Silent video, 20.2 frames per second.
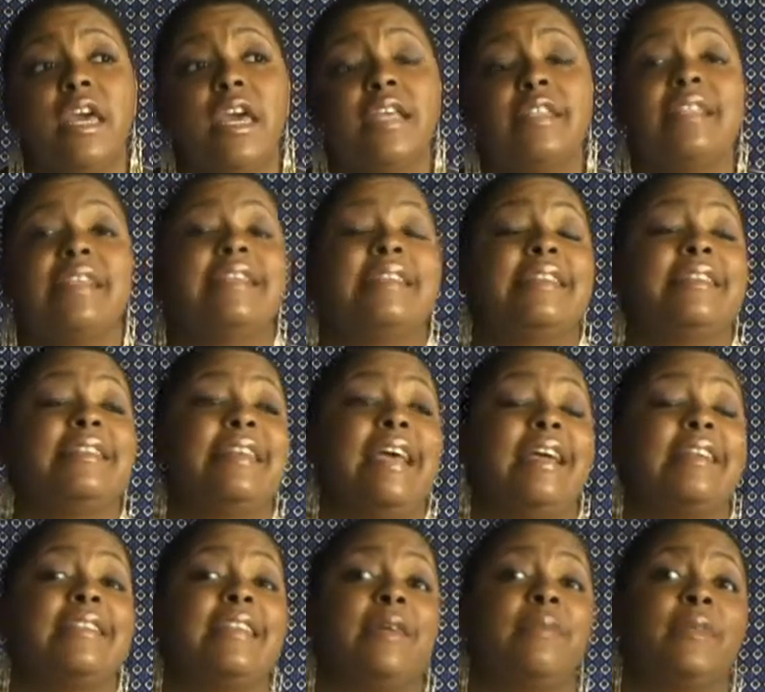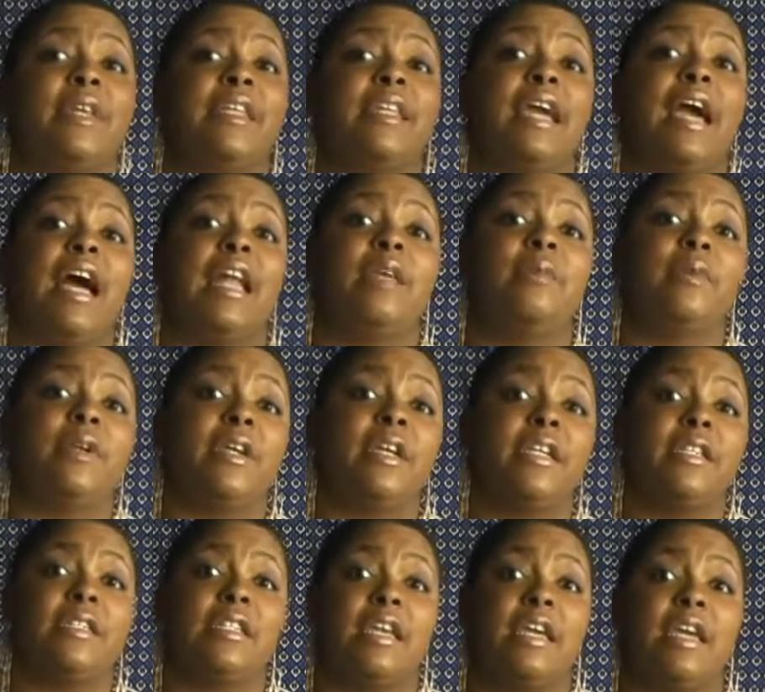So it's the exact same thing that Halle
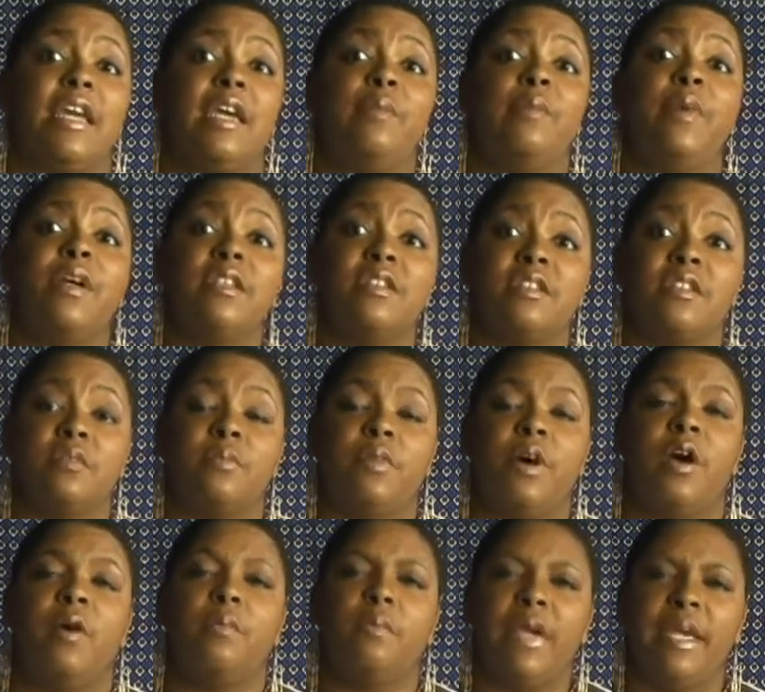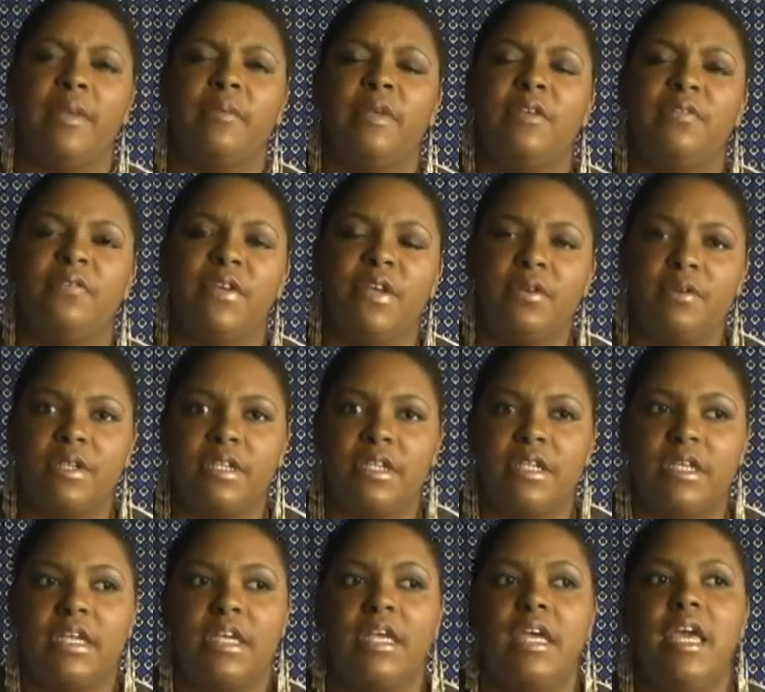Berry said in Monster's Ball, make me feel
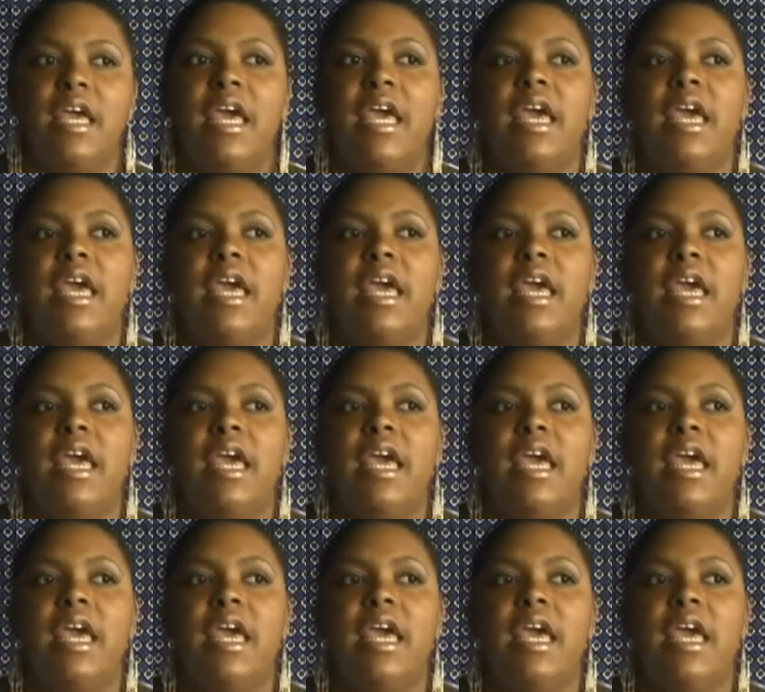good.